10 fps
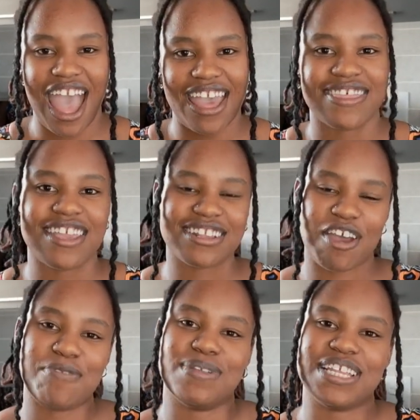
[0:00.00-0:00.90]
I think now
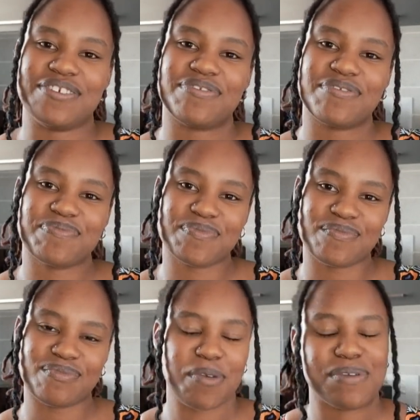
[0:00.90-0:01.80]
I believe,
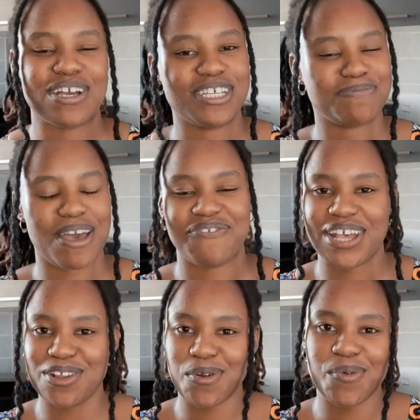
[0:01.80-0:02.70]
because my
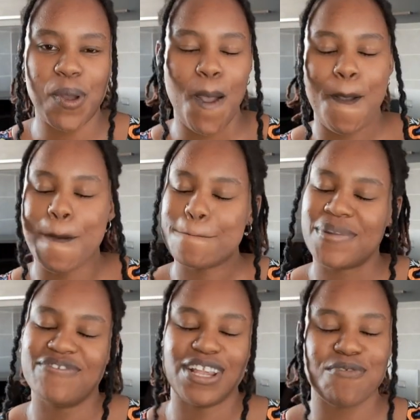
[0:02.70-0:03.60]
fellow
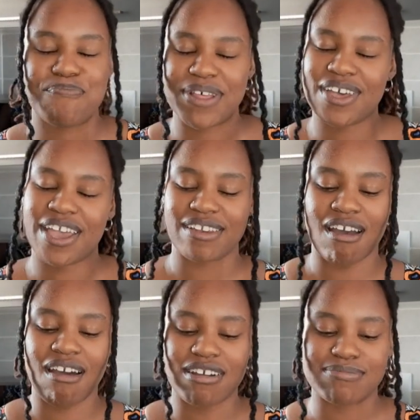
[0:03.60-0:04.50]
brother in
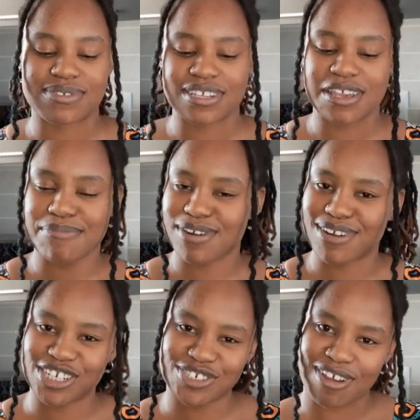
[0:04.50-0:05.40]
arms, in
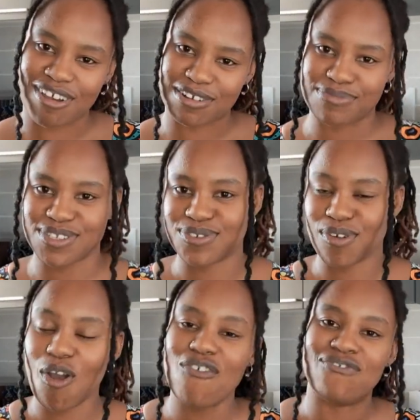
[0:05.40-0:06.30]
immigration arms,
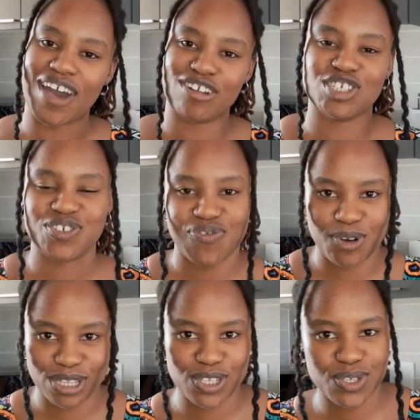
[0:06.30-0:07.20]
vouched
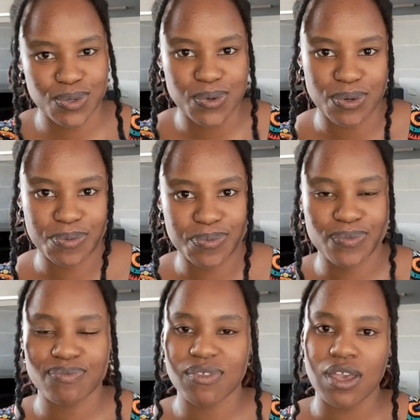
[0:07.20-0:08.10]
for this school.
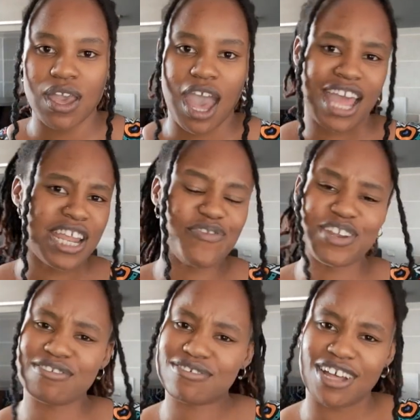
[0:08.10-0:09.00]
I
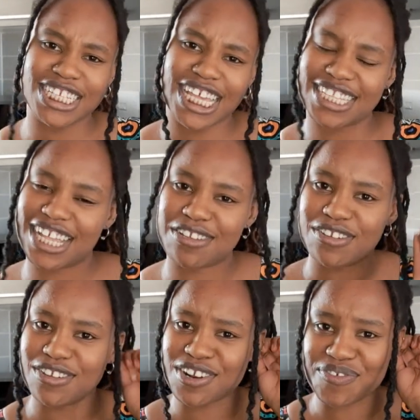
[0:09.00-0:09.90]
didn't even contact
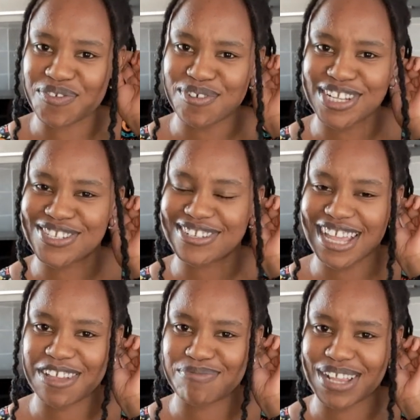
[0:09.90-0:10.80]
that reviewer to
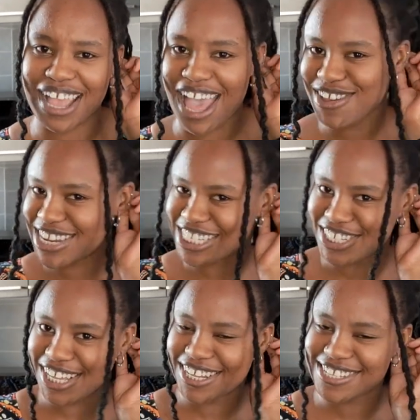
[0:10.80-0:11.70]
like be like, are you
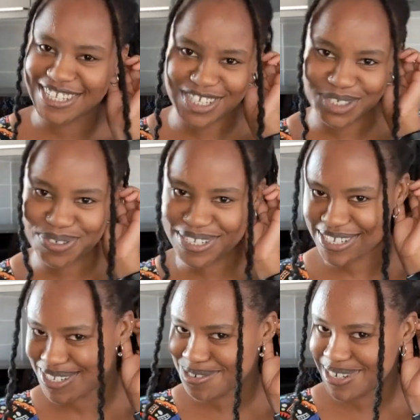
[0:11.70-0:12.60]
legit? Is this true? Is
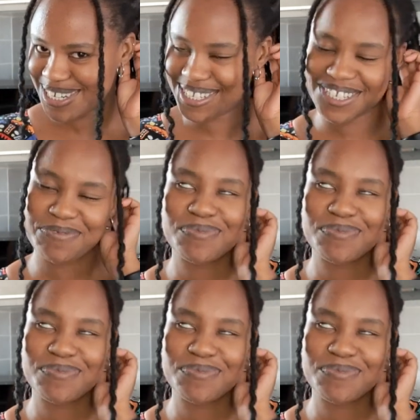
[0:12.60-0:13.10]
this serious?